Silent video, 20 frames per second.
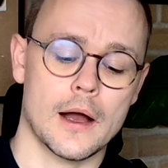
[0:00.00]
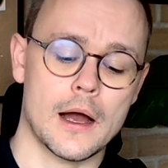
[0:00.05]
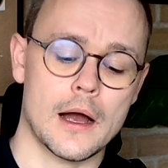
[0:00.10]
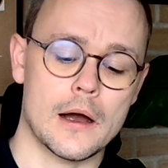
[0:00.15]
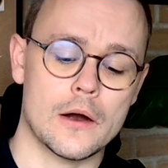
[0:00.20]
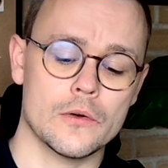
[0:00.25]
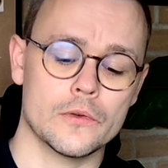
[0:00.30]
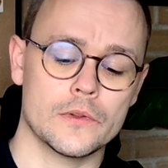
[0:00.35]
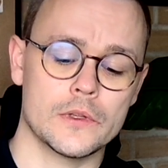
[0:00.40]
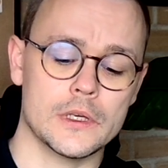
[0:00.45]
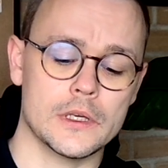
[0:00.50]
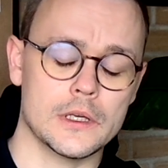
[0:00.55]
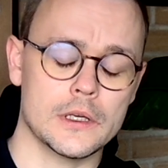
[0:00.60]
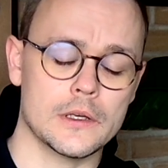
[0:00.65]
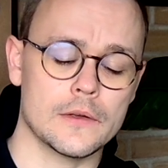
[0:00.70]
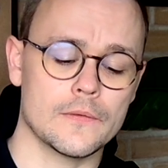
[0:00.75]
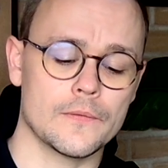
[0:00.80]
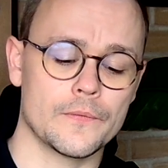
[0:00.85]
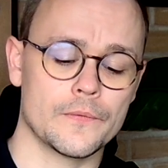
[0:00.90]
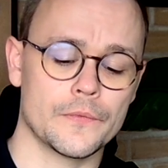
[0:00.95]
how
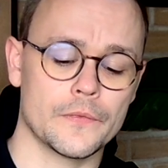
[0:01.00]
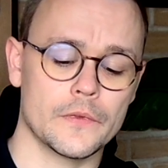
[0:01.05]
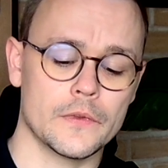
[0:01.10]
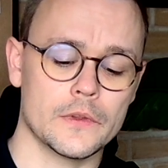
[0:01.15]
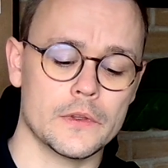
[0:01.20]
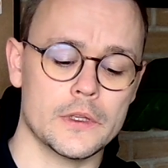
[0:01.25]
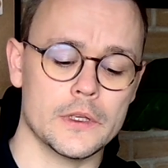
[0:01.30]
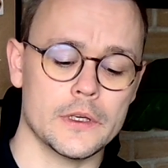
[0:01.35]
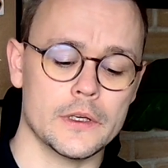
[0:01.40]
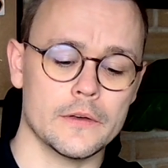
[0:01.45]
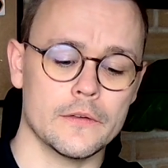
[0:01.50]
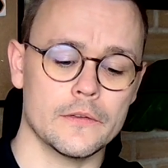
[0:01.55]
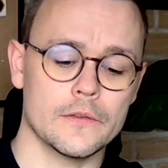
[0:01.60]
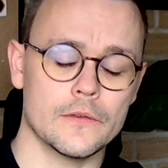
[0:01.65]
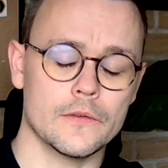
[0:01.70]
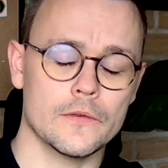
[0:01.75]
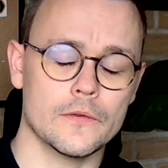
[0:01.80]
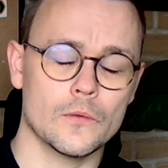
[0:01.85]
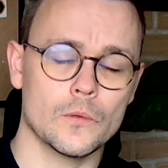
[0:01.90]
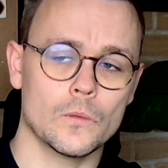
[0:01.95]

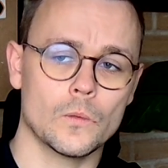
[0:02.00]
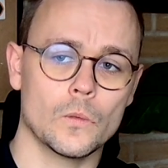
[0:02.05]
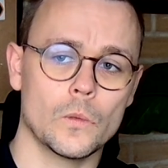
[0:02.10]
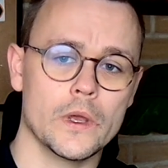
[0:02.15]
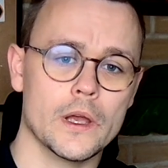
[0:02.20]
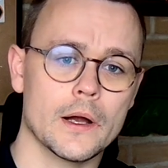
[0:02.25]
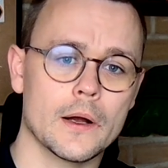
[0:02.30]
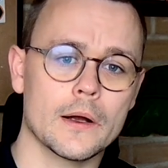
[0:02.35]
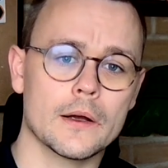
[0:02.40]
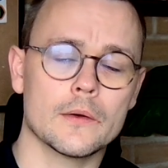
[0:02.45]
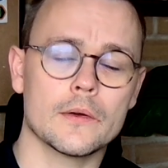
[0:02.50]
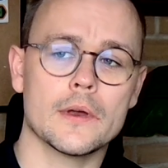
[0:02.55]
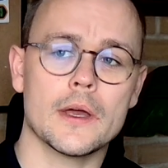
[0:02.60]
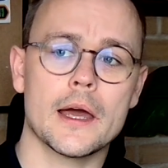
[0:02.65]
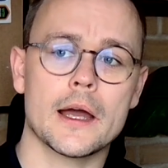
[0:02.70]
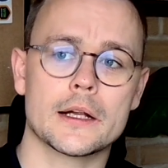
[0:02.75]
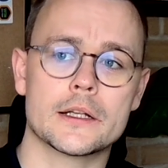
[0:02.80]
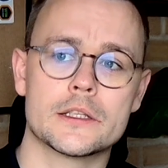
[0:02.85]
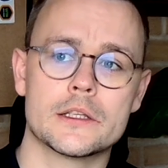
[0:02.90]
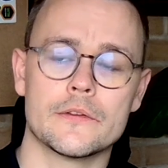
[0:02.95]
we are
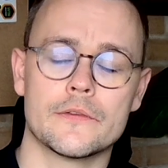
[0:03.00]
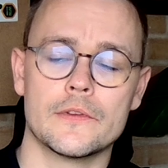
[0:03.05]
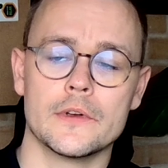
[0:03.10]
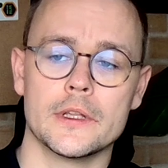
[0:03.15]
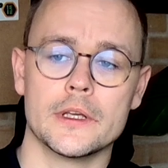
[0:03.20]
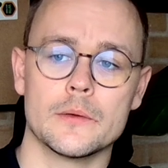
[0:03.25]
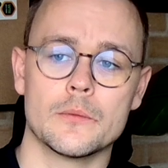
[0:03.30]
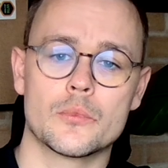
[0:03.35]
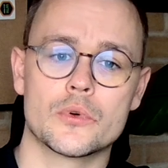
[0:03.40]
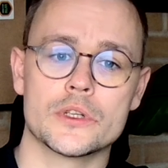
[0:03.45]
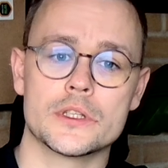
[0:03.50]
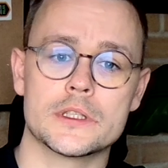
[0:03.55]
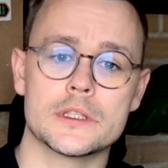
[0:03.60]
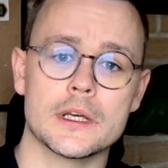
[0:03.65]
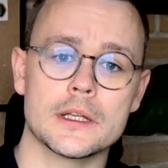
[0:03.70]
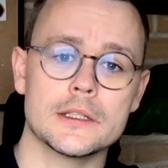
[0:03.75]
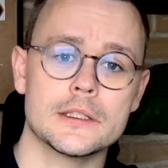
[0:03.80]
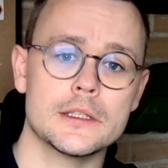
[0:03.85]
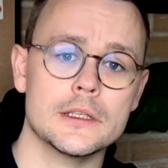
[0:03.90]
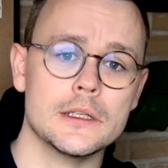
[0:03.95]
actively
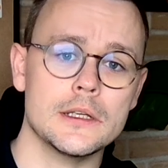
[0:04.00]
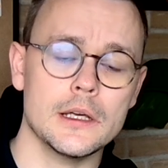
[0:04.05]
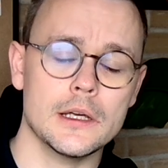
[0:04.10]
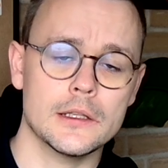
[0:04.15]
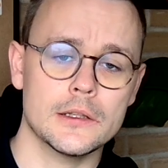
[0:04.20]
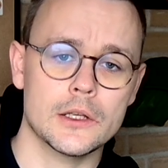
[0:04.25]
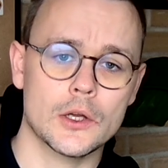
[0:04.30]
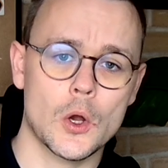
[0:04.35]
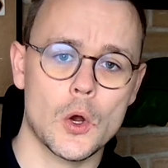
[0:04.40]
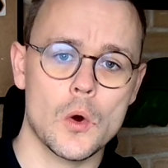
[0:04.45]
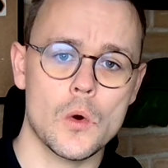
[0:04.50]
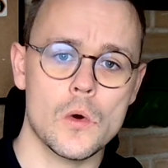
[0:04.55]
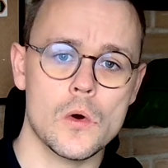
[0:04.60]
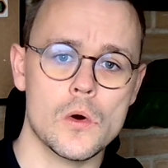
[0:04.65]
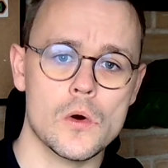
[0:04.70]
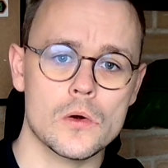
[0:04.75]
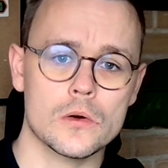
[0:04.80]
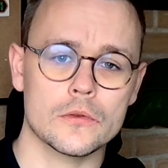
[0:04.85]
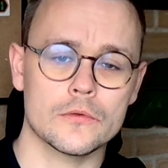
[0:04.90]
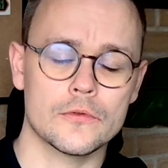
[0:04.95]
presenting in the
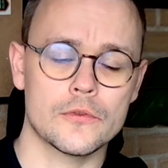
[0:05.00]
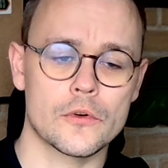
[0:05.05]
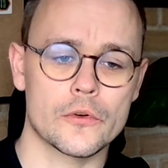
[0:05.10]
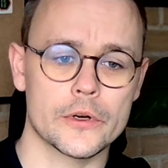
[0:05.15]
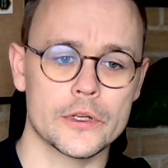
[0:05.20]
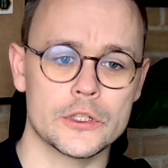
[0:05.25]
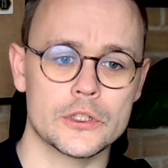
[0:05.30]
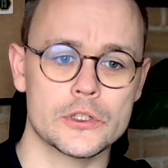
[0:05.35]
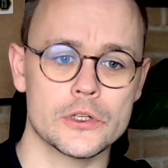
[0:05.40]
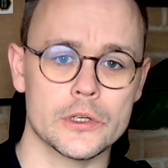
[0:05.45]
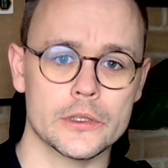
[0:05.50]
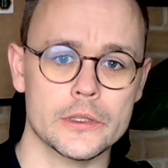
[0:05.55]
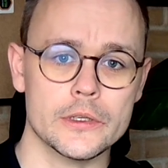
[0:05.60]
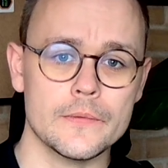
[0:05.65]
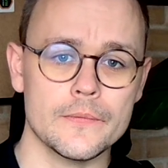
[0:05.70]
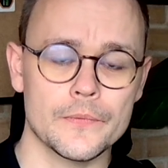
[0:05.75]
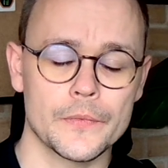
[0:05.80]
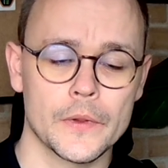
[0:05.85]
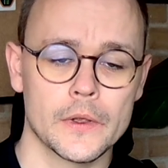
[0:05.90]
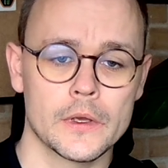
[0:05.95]
cohort for each
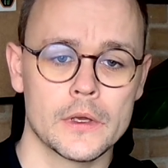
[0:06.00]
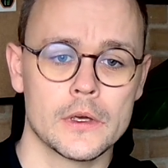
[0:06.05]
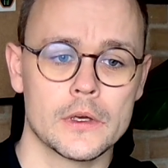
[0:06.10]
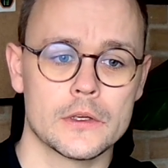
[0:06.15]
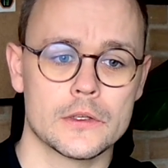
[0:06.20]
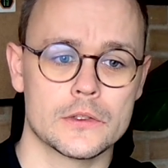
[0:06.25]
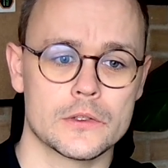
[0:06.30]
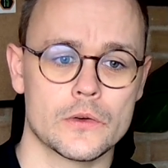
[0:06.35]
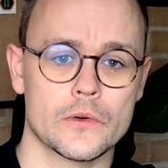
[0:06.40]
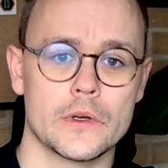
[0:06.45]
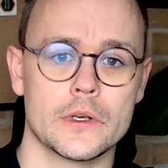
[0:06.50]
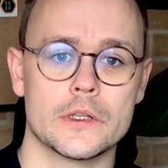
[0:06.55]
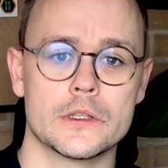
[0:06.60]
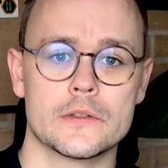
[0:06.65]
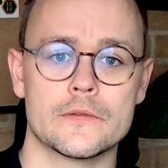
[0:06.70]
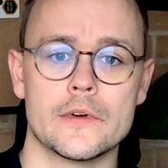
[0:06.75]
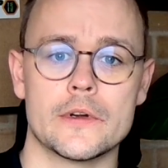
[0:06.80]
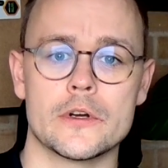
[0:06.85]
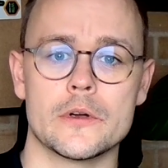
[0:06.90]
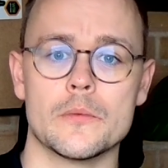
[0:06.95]
other. So it
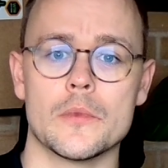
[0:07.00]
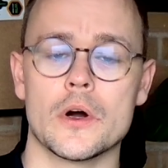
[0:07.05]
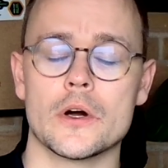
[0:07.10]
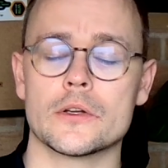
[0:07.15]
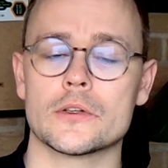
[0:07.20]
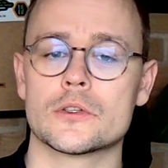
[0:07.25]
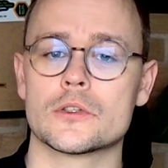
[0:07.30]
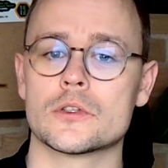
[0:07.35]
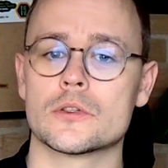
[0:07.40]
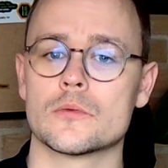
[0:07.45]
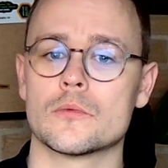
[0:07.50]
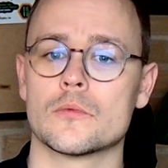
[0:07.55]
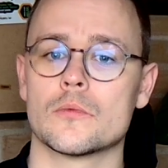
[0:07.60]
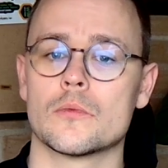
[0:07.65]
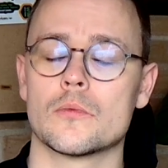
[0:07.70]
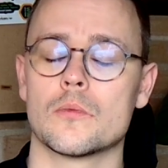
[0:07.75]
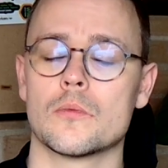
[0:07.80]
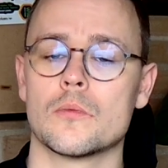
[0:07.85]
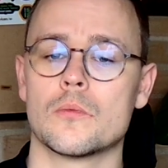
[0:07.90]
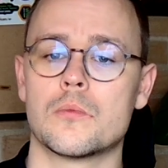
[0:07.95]
is very much
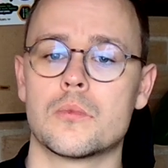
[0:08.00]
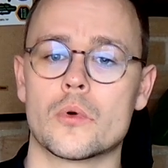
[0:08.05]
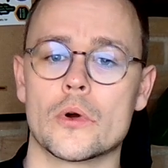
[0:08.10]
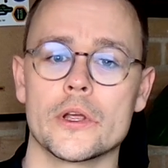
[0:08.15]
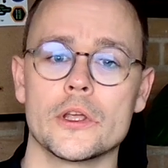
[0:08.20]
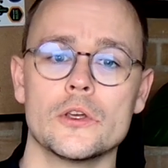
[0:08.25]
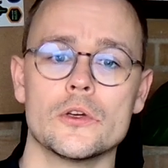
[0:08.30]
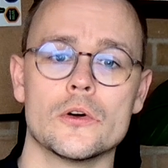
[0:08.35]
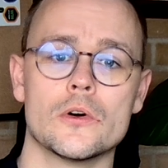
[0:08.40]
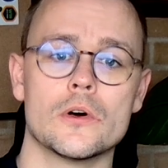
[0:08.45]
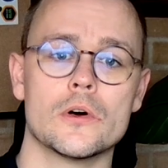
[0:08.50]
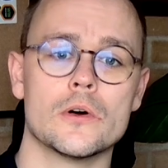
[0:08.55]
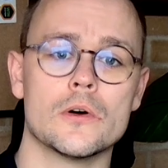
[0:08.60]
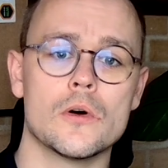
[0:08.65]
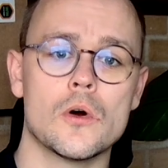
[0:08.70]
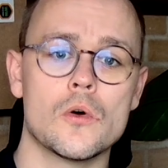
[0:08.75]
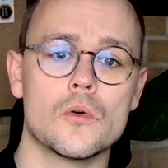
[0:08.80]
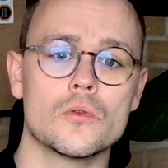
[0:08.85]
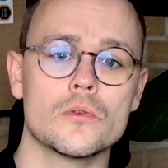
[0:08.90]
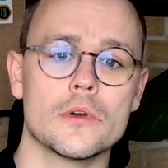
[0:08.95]
bring your
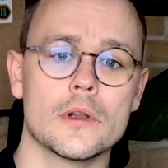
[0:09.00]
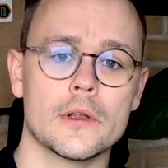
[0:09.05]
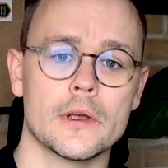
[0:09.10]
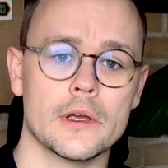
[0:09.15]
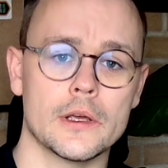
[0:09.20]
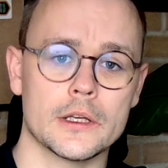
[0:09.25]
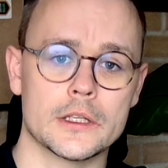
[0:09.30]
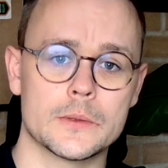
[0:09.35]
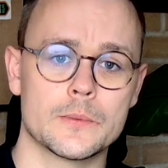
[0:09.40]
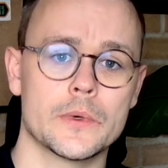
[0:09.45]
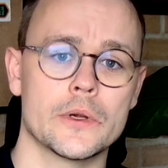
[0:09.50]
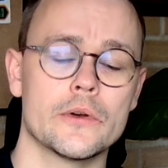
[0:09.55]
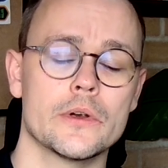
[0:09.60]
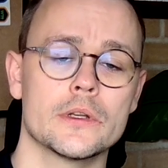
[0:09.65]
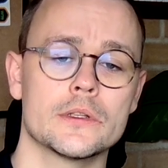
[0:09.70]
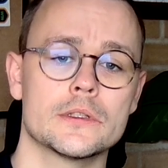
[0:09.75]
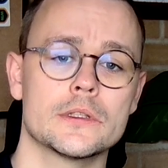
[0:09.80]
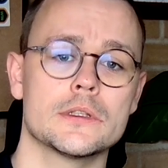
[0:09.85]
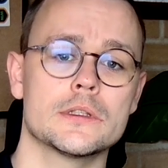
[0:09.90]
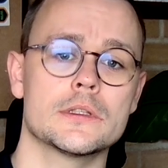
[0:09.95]
own
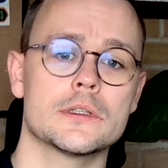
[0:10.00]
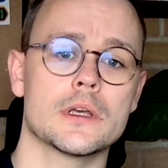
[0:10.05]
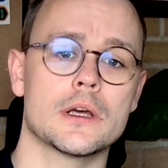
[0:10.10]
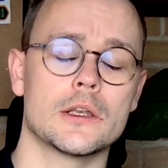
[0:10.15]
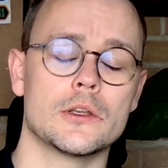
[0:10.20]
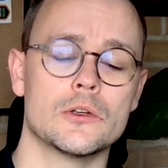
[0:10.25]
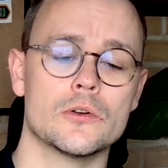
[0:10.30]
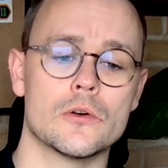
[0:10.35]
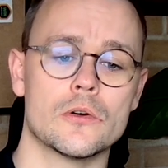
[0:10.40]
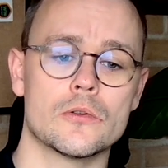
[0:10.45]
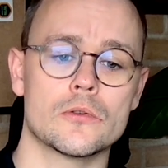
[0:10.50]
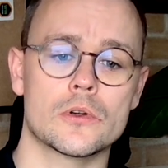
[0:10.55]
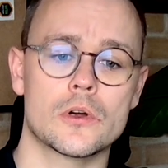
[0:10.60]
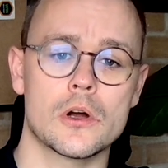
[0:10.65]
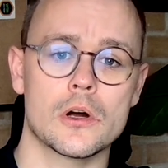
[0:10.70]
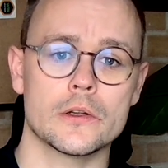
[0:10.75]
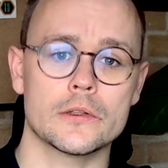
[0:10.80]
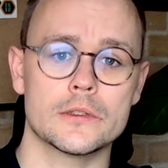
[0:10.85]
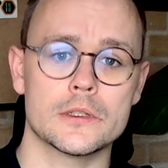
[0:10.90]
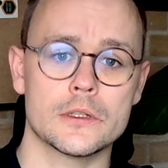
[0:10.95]
experiences and your own
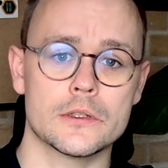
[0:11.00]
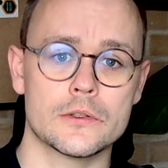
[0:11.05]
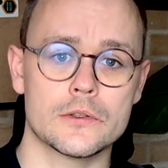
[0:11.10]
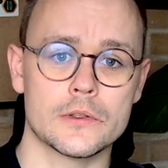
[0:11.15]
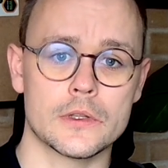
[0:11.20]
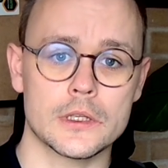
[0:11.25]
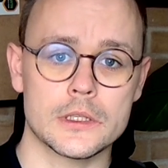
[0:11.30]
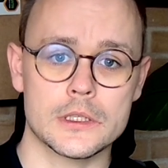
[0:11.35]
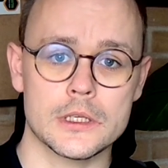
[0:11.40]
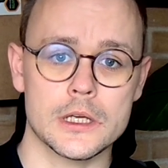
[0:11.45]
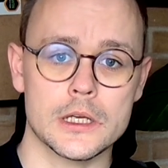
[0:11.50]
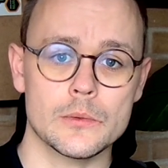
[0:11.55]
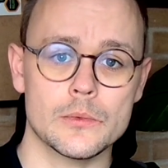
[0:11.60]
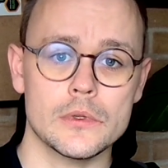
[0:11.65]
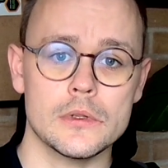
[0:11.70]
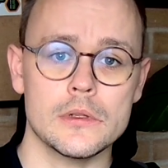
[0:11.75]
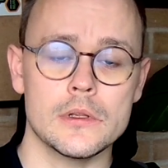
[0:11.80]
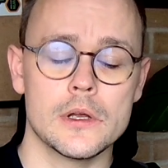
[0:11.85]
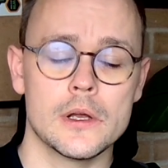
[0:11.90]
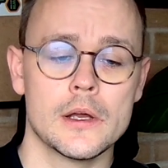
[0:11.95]
content to the
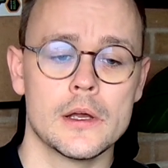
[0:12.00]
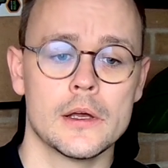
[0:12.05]
table,